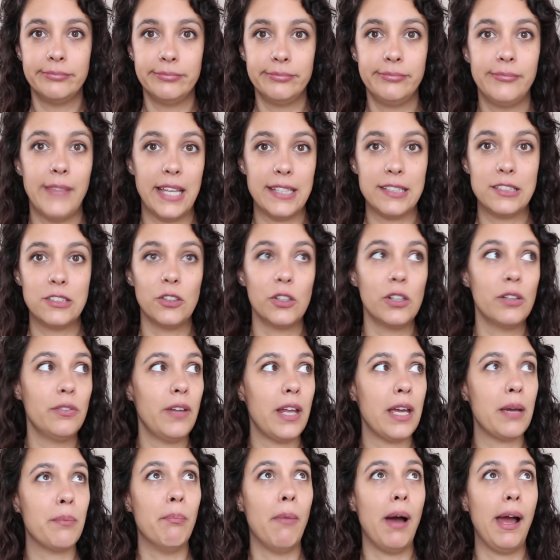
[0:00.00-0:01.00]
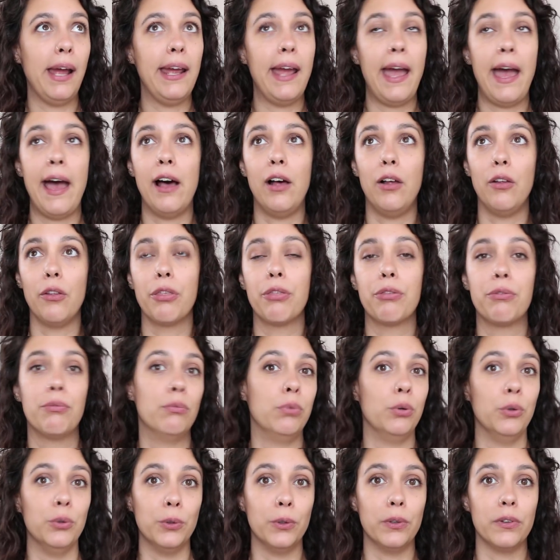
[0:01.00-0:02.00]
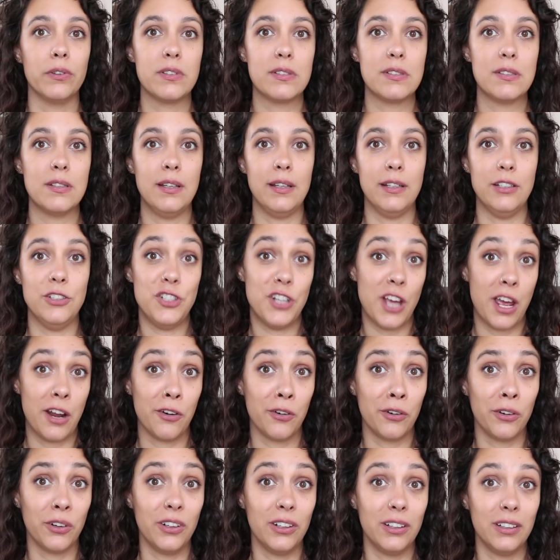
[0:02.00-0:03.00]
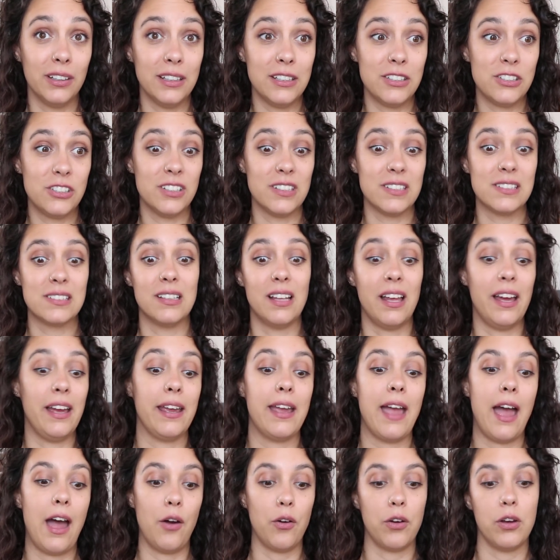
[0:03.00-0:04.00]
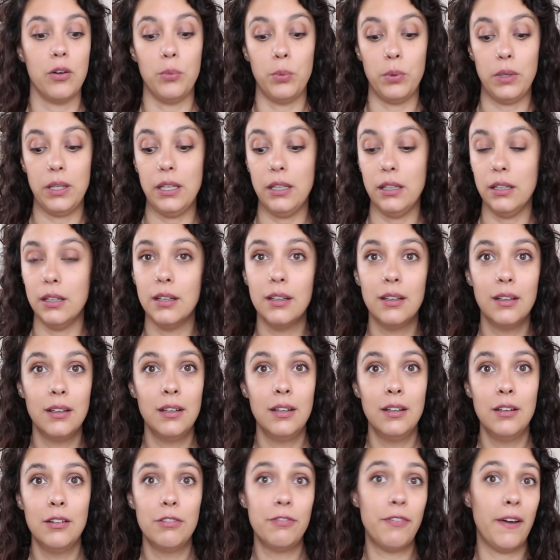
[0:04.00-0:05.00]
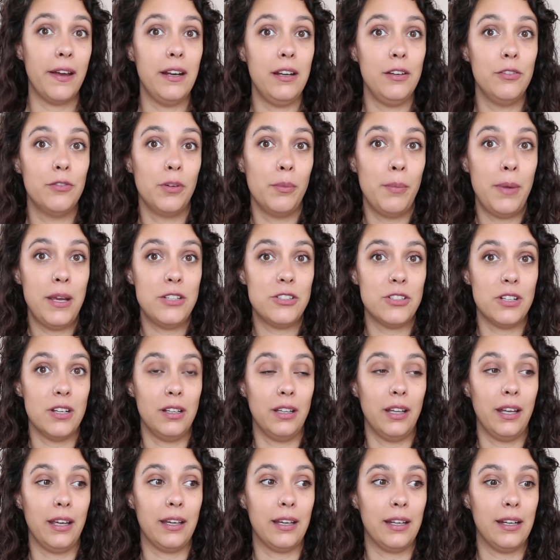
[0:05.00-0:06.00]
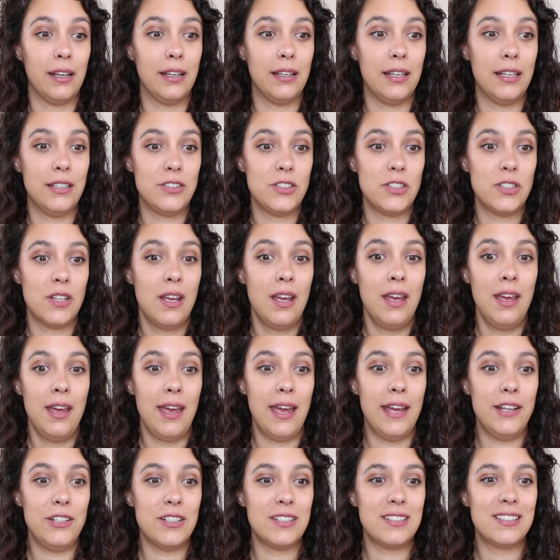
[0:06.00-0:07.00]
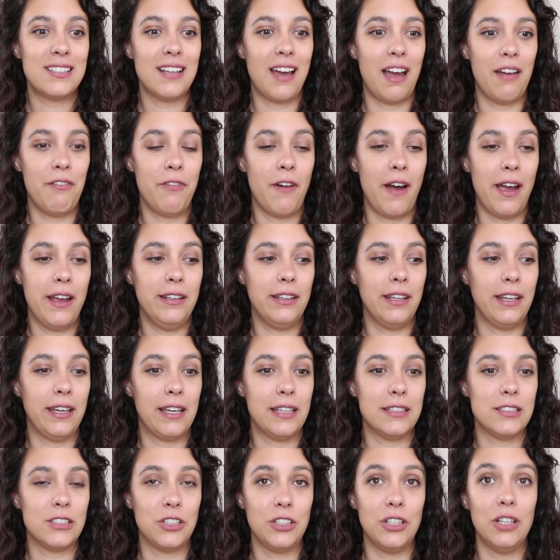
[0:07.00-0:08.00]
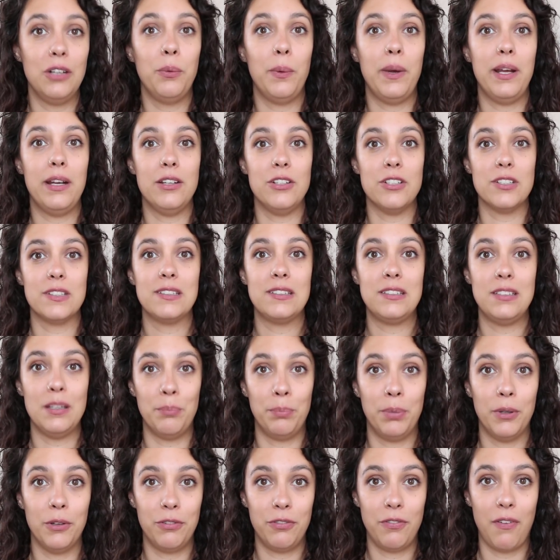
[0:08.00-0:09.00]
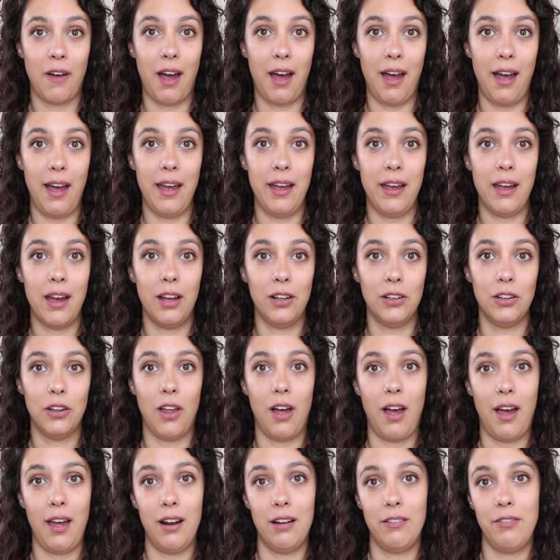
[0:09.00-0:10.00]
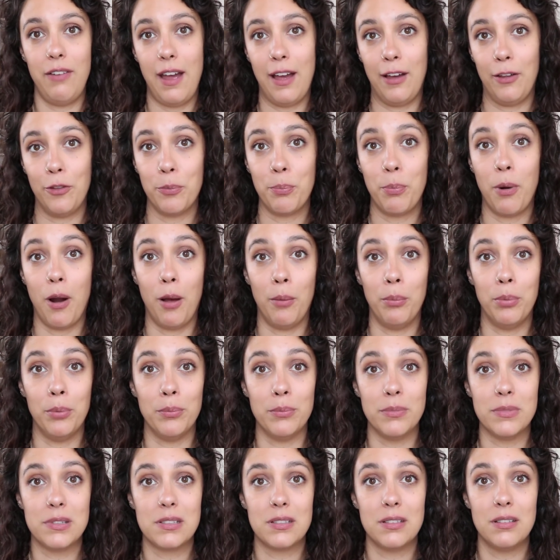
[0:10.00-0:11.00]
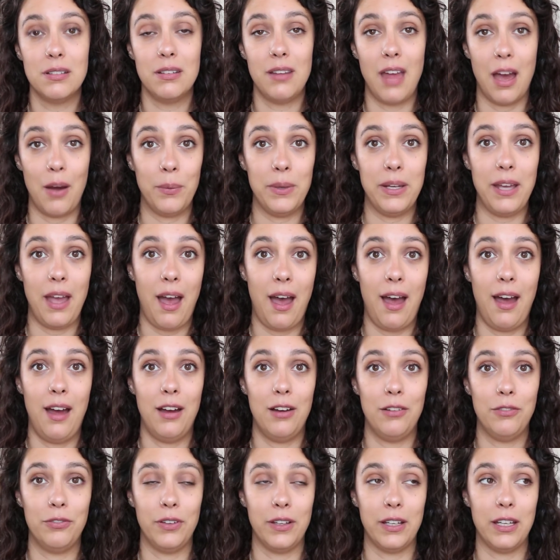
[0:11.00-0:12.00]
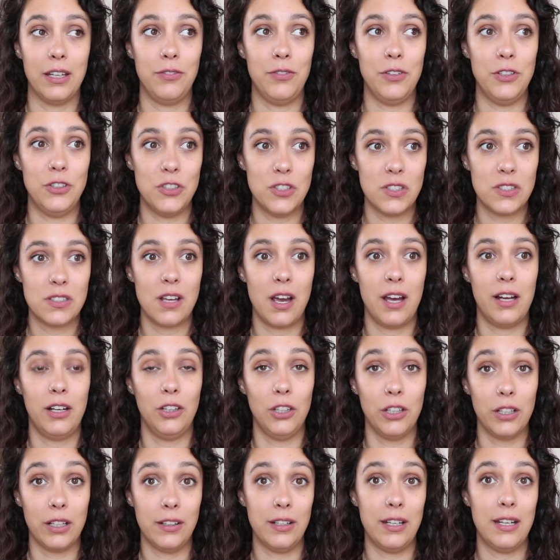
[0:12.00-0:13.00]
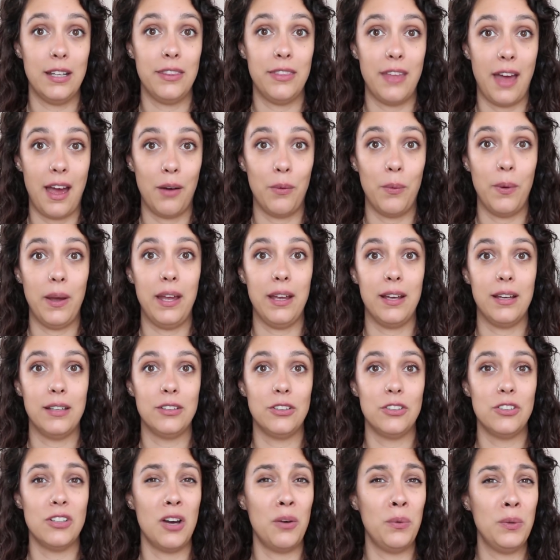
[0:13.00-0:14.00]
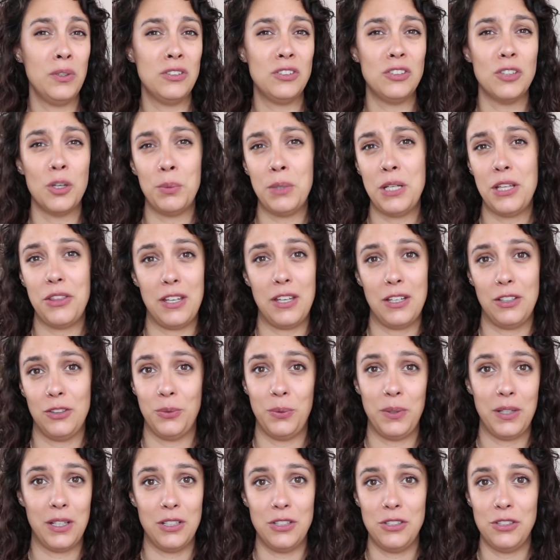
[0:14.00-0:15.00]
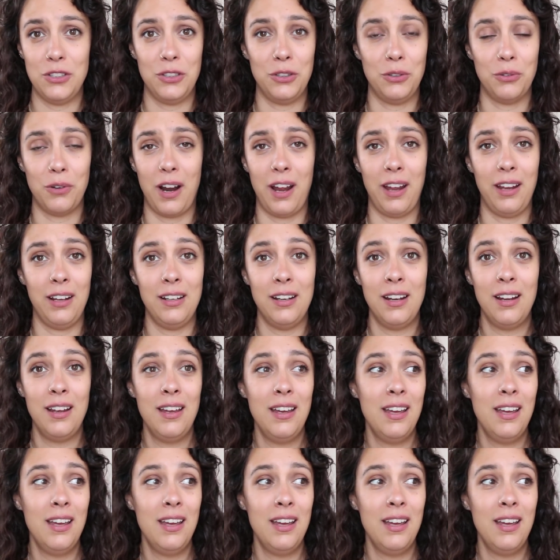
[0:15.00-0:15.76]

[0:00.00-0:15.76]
that's sort of like my health rules in general, is just like, how could we fight inflammation? Like, and I find like it's a good way to just simplify a lot of health problems that we have. Like, if you just kind of look at it that way, because there's always so many things we can do, right?